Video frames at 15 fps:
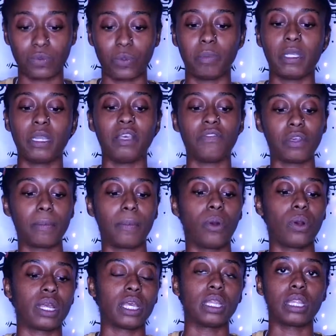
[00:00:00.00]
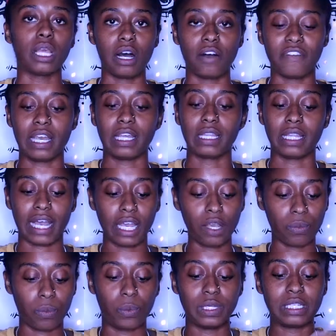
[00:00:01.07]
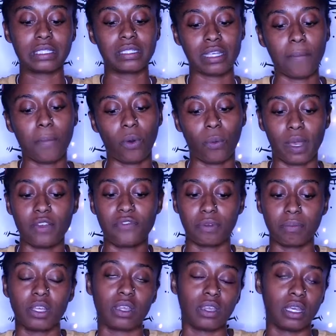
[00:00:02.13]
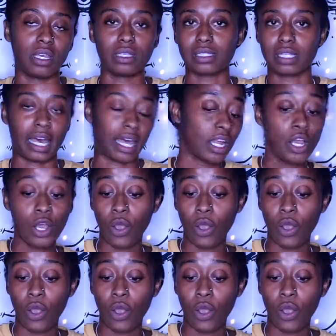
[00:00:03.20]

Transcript: We'll be living more in love and light when we step away from the things that